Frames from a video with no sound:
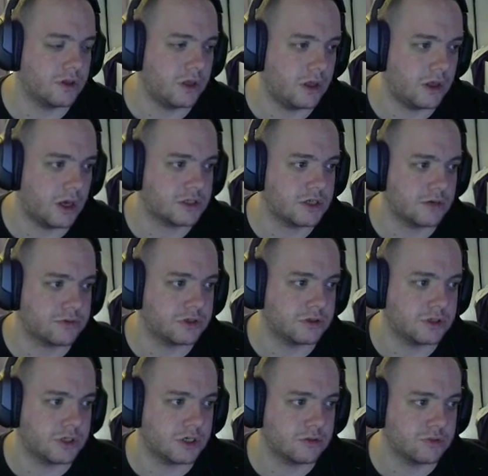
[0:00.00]
the exceptional
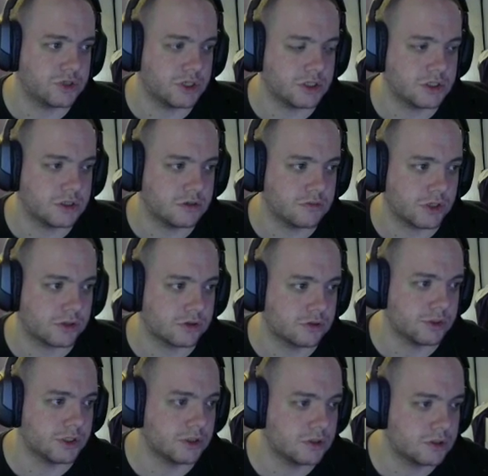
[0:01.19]
circumstances of Michael
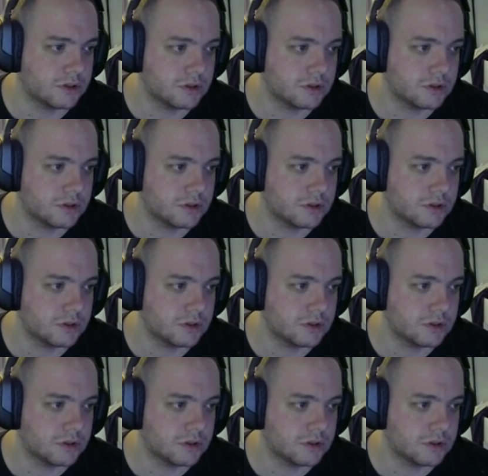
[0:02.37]
Smith.